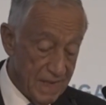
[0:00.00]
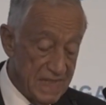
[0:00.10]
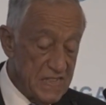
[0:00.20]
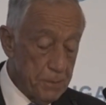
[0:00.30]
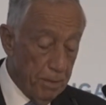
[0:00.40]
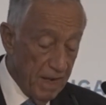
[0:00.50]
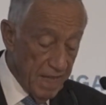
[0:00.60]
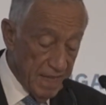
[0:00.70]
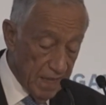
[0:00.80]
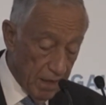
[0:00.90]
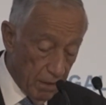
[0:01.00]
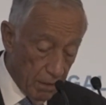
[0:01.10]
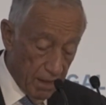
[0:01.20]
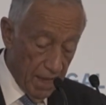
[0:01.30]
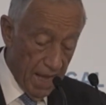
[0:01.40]
This
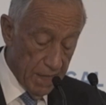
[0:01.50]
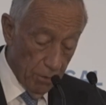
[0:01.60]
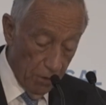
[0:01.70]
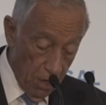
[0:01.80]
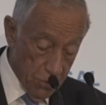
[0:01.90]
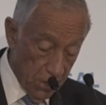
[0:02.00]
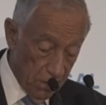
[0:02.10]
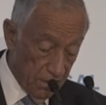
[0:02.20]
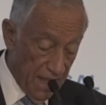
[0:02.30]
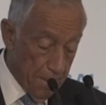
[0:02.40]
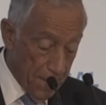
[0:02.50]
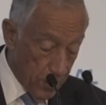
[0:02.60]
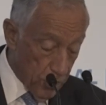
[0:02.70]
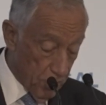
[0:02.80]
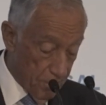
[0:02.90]
political, ideological
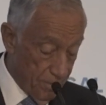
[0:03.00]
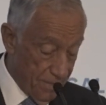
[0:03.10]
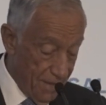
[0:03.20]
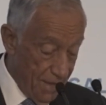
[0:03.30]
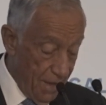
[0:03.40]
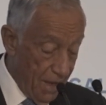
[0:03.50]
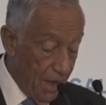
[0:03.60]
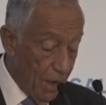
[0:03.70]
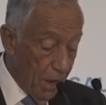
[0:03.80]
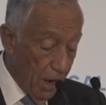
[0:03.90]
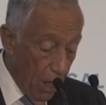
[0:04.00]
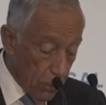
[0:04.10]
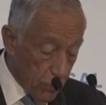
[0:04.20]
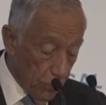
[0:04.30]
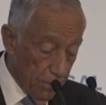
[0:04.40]
dimension
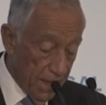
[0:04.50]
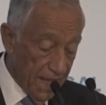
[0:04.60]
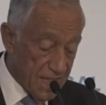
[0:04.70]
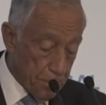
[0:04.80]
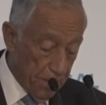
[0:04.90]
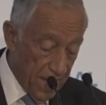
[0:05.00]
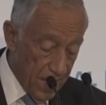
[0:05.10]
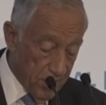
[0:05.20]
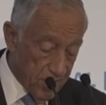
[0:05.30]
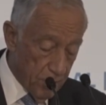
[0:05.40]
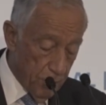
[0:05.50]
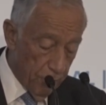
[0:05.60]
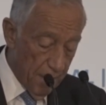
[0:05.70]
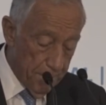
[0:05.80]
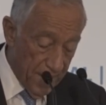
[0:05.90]
largely explains the
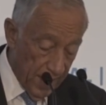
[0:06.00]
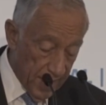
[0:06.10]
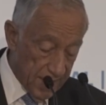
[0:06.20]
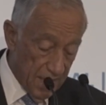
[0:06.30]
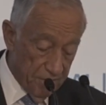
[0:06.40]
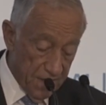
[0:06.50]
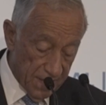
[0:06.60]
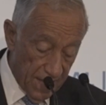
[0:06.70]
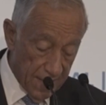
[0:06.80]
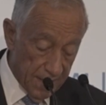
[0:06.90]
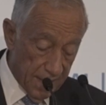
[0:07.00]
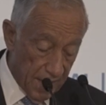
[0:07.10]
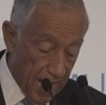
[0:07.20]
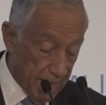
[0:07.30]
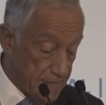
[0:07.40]
durability of the Atlantic
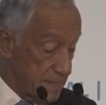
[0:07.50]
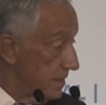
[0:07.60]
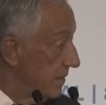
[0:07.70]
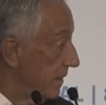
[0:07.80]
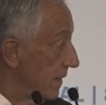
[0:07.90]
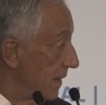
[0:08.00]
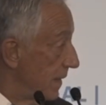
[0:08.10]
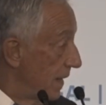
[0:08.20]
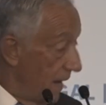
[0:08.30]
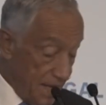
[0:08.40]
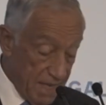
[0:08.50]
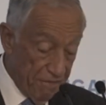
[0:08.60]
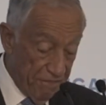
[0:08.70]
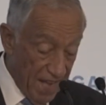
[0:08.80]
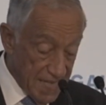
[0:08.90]
Alliance and the
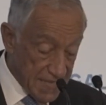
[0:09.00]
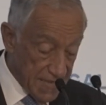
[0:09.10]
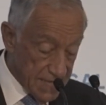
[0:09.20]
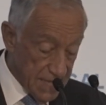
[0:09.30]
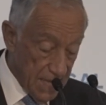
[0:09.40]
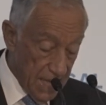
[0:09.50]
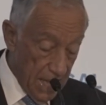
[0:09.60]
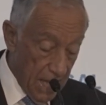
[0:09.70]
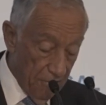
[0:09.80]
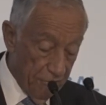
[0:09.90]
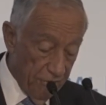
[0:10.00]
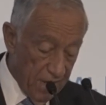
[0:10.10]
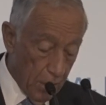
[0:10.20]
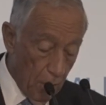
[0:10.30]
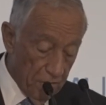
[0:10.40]
phases of
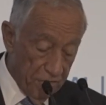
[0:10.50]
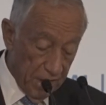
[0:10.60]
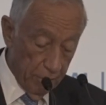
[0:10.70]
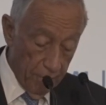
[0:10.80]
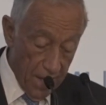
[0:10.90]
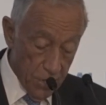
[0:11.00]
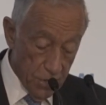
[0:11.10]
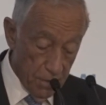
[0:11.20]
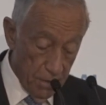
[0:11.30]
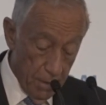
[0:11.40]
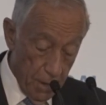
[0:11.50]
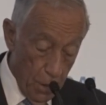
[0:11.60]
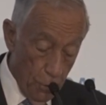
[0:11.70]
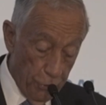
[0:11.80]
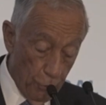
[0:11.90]
reconfiguration
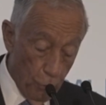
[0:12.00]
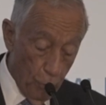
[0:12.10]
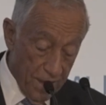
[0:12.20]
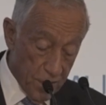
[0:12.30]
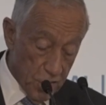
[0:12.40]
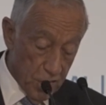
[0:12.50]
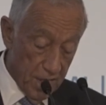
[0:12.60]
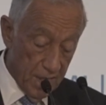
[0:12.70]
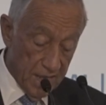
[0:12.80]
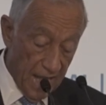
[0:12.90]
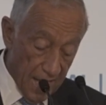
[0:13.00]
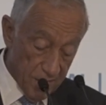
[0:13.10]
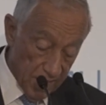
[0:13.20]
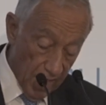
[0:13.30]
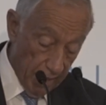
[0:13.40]
through which it
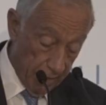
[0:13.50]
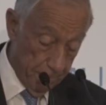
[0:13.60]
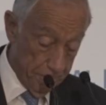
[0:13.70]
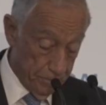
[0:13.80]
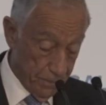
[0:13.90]
has gone.